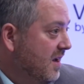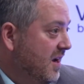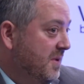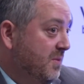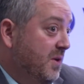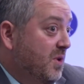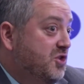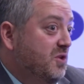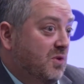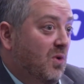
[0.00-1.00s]
I mean, we
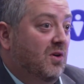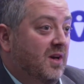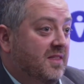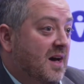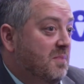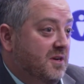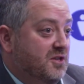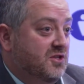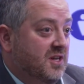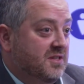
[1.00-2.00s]
wish it would work like that, but it
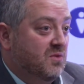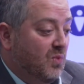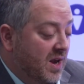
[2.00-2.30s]
just doesn't.